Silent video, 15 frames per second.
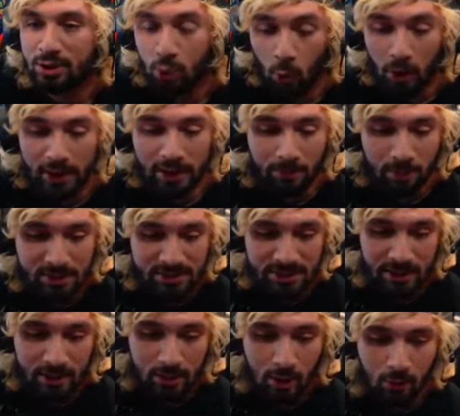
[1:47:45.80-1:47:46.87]
Twenty
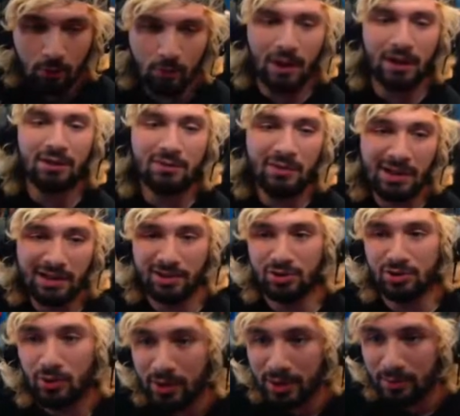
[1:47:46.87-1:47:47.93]
percent? No. Why do you want to
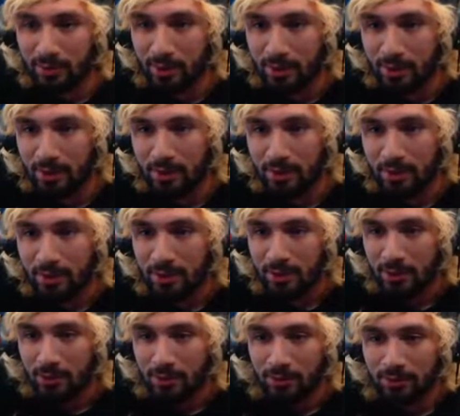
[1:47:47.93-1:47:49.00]
join, bro?
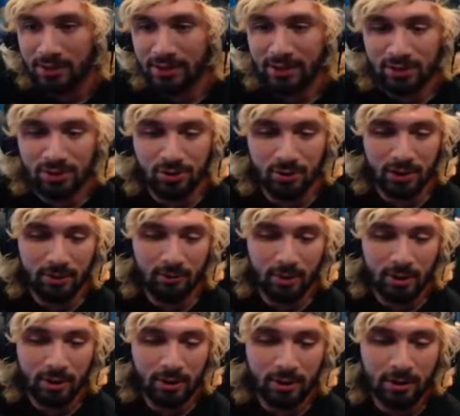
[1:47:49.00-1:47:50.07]
Who didn't join,
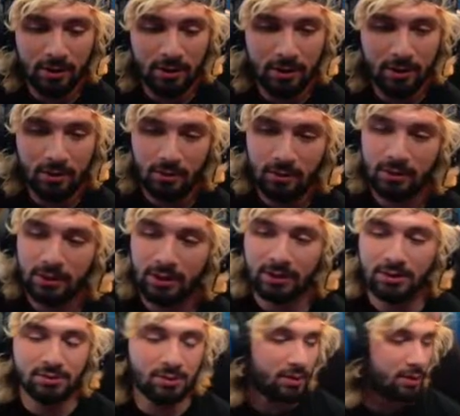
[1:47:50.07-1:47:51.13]
bruh? Who
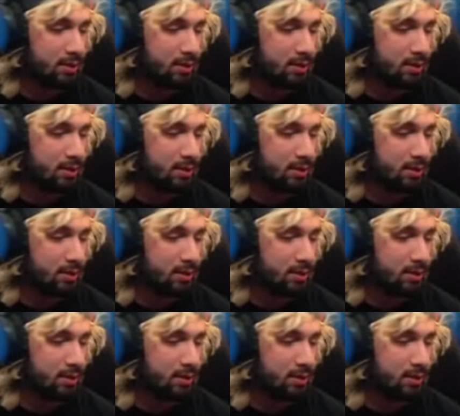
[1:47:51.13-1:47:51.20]
didn't join?